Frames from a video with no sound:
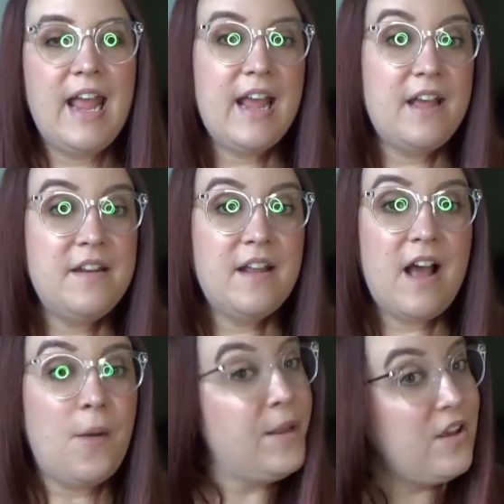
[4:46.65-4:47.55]
And
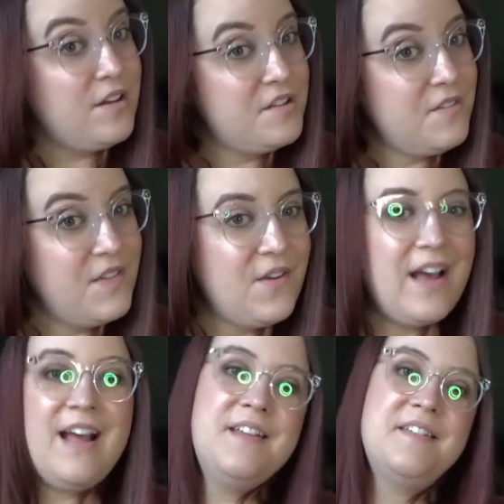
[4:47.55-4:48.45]
I'll be honest with you
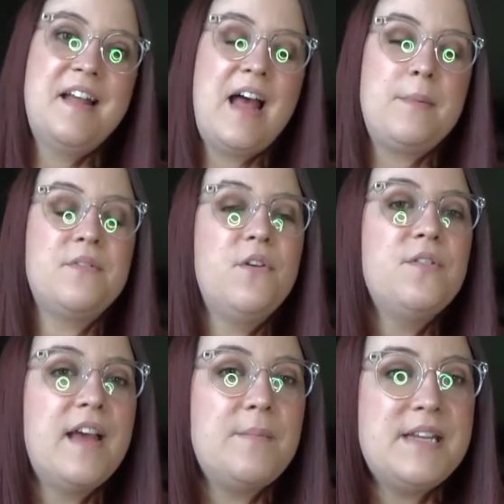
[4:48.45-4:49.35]
guys, I'm a
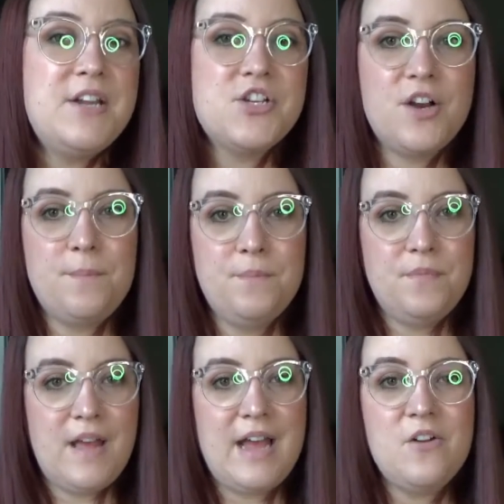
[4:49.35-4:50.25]
full time teacher.